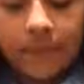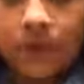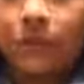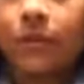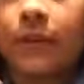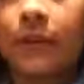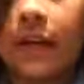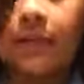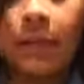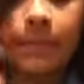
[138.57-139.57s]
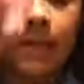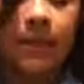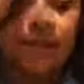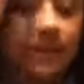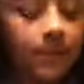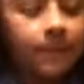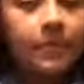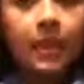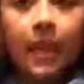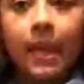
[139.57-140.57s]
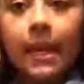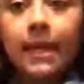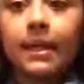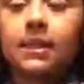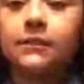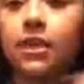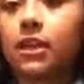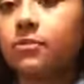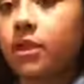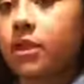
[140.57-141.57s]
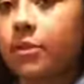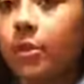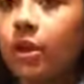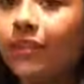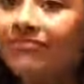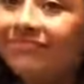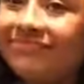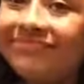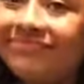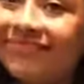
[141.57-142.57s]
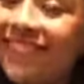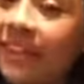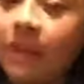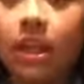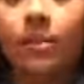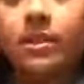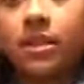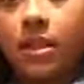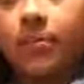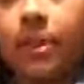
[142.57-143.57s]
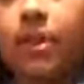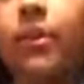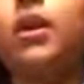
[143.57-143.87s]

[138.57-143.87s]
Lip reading: Those were the 5 pet peeves. And if you guys want to see more, leave in the comments down below.